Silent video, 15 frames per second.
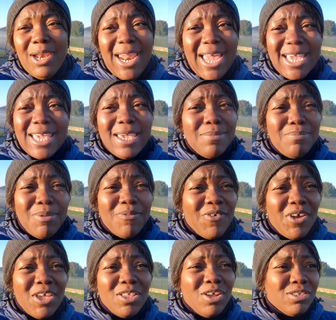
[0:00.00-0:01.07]
Unlike him
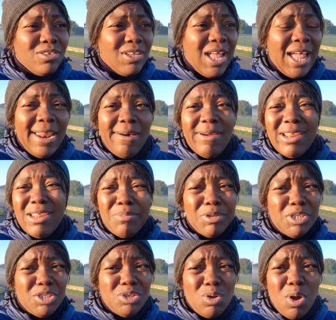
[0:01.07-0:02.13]
before, he doesn't allow
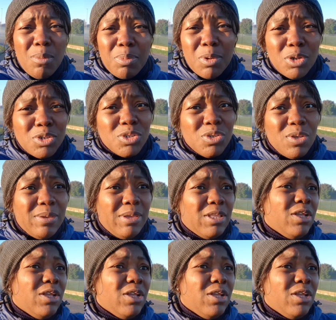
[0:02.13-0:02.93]
anybody to come close to him.